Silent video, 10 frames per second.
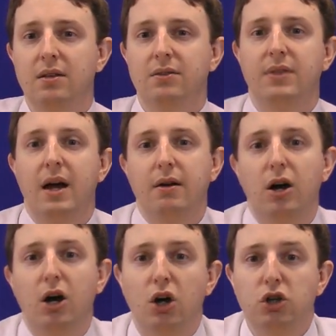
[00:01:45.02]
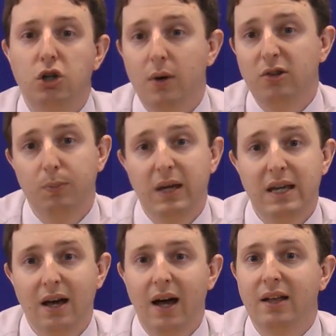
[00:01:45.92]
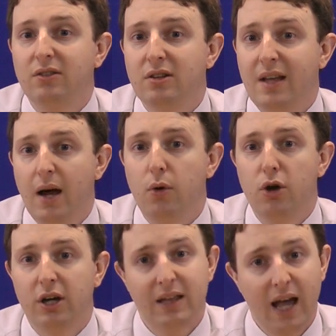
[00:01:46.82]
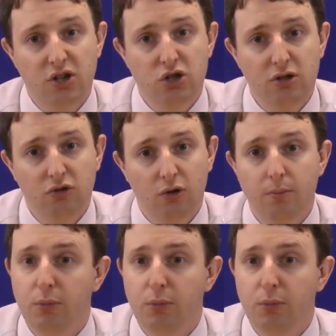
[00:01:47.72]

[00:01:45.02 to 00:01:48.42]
There are USB and network connections,